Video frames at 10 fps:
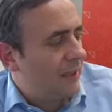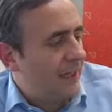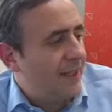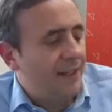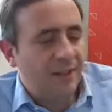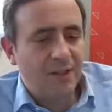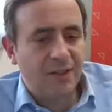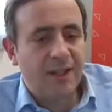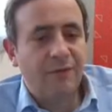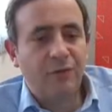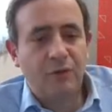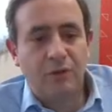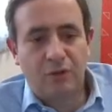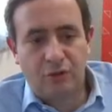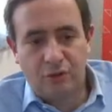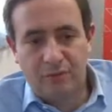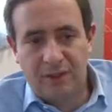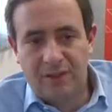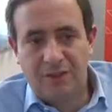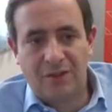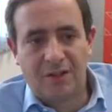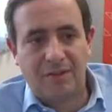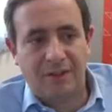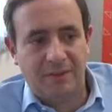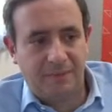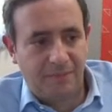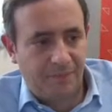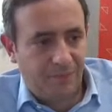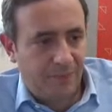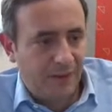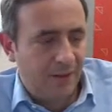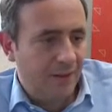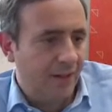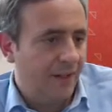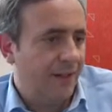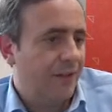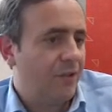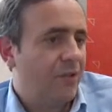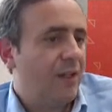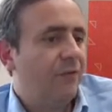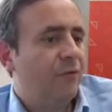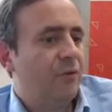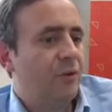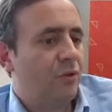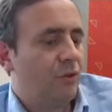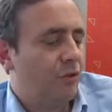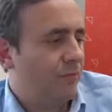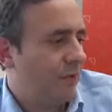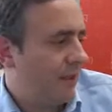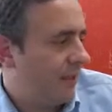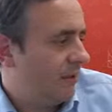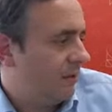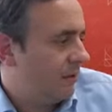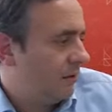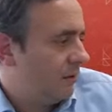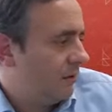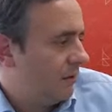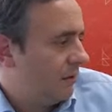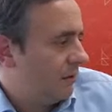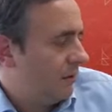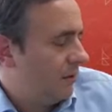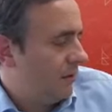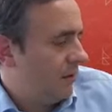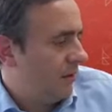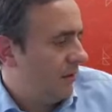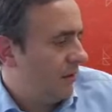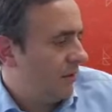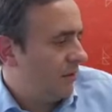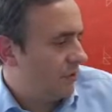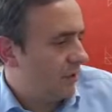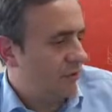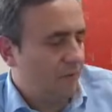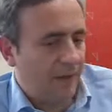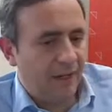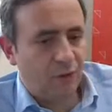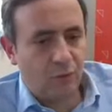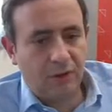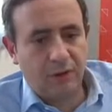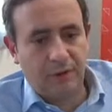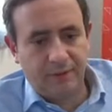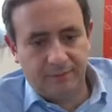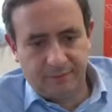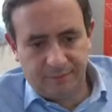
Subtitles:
I think it is safe to assume that this is coming. I think it is safe to assume that the central banks will do it.